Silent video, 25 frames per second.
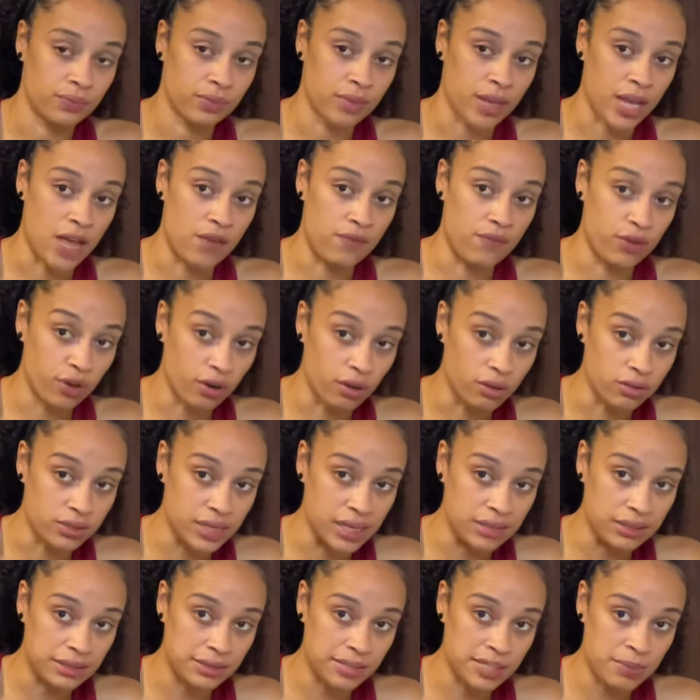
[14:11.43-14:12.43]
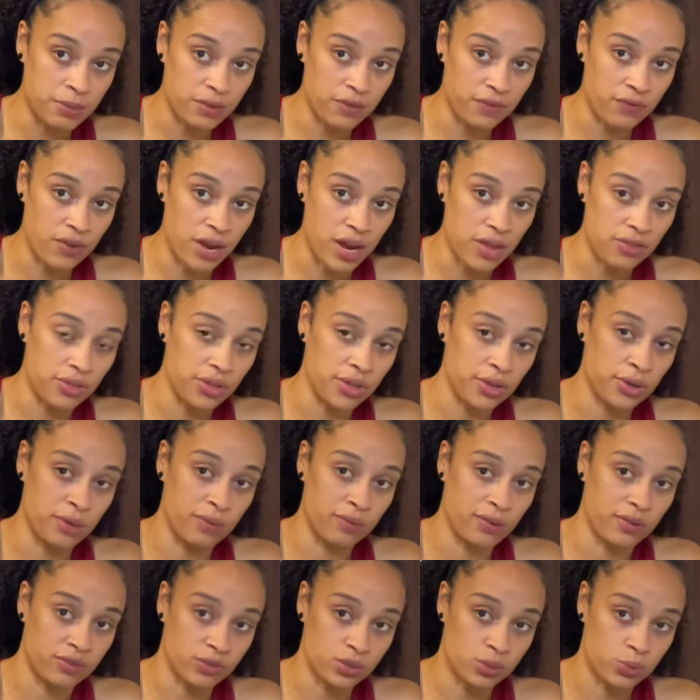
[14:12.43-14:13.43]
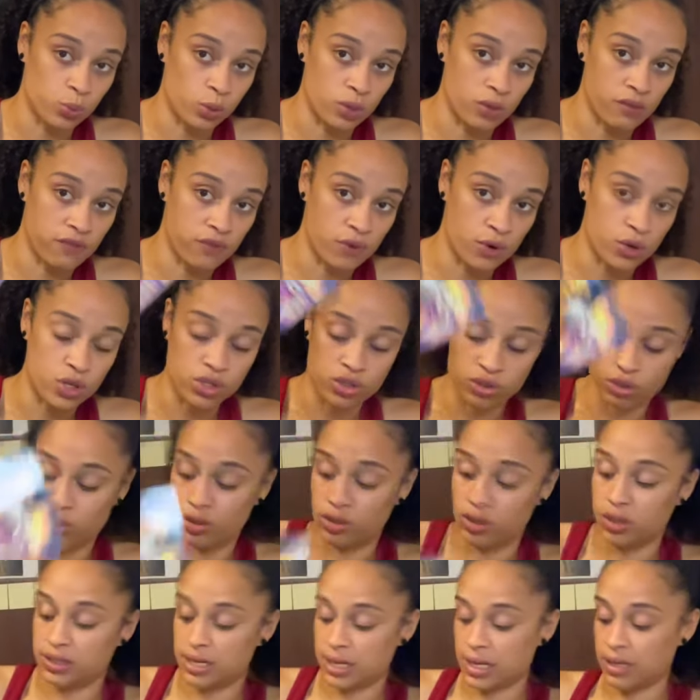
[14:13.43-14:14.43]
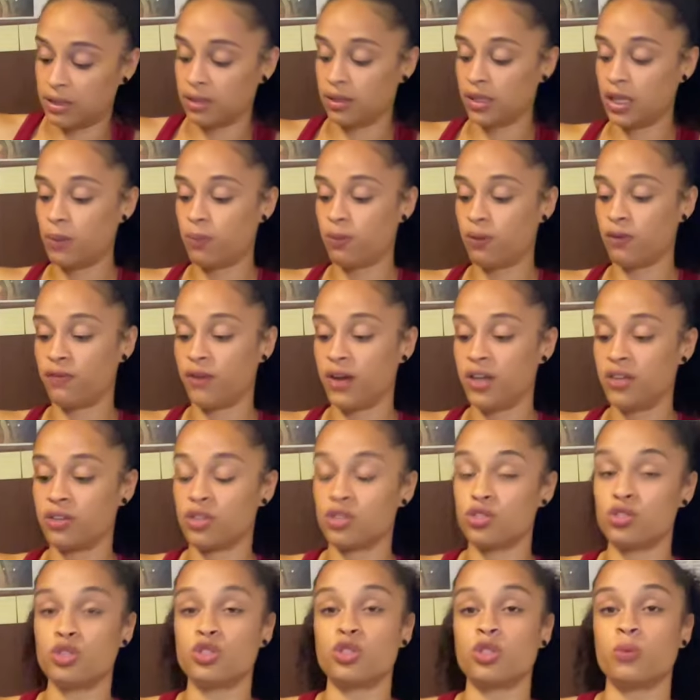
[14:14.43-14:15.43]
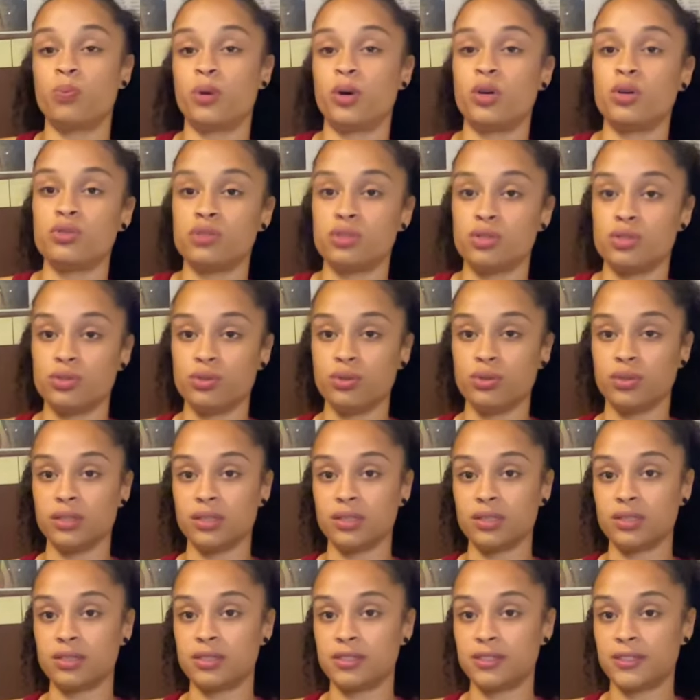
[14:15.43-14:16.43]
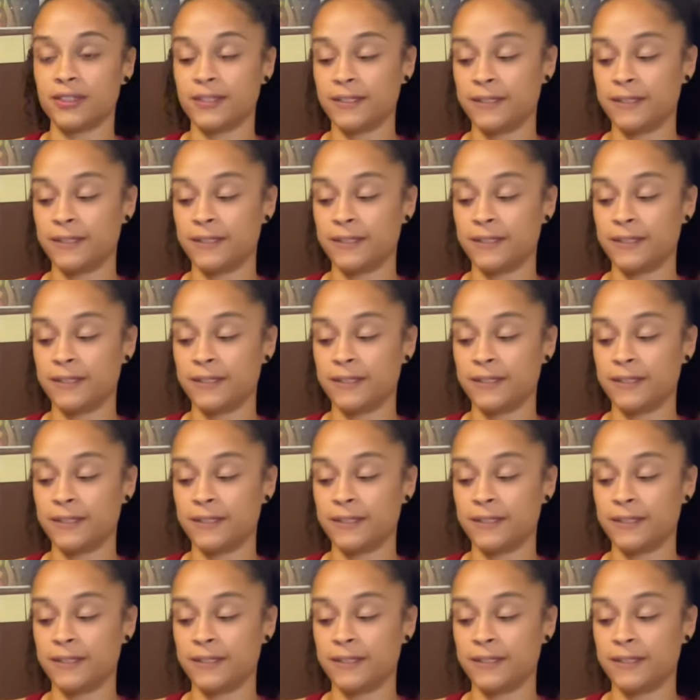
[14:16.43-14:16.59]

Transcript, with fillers: If you don't take this leap of faith, the universe will force you to take the leap of faith because you're supposed to do this.